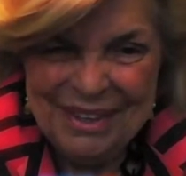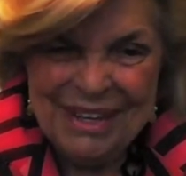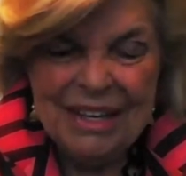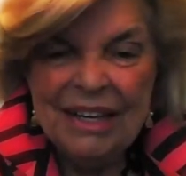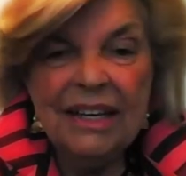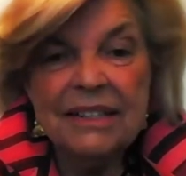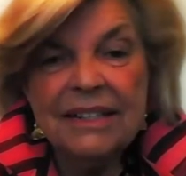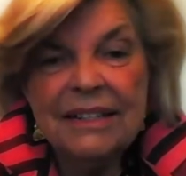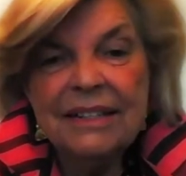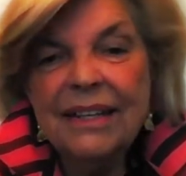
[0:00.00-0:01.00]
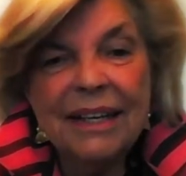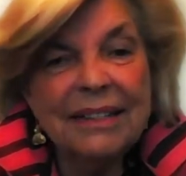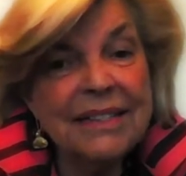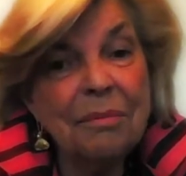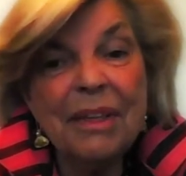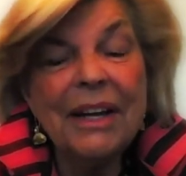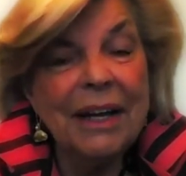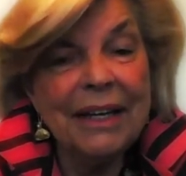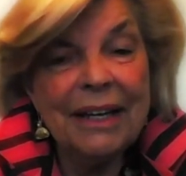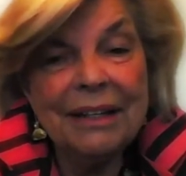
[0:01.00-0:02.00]
So it's something I
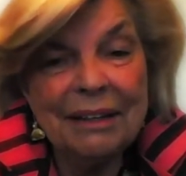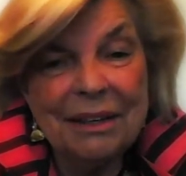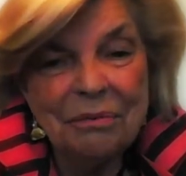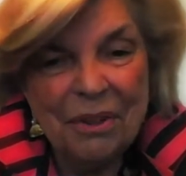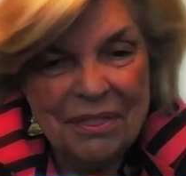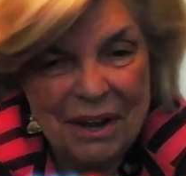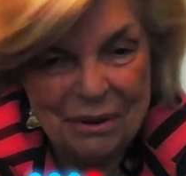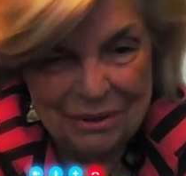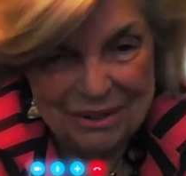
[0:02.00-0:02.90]
can't without.